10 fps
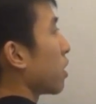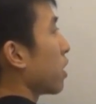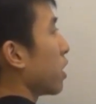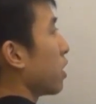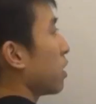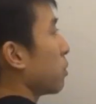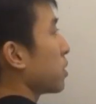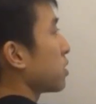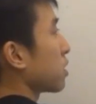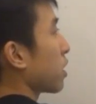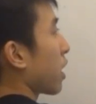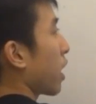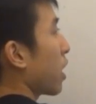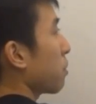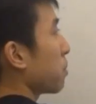then what's going to
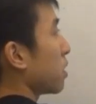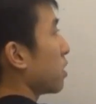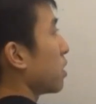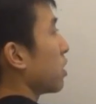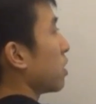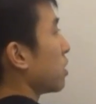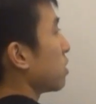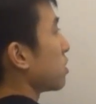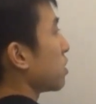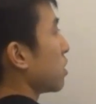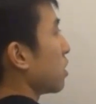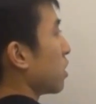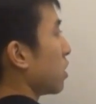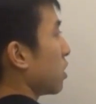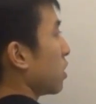happen is
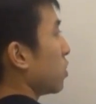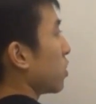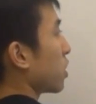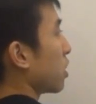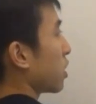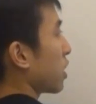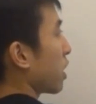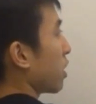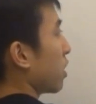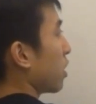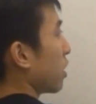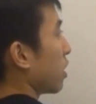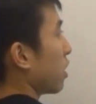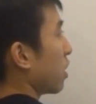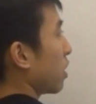you're going to get
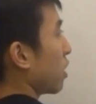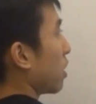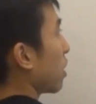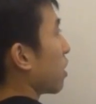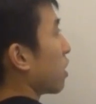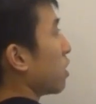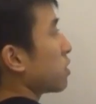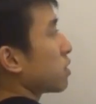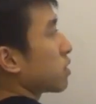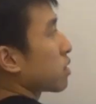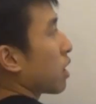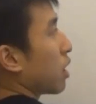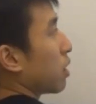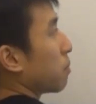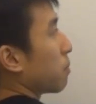this
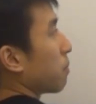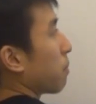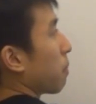um,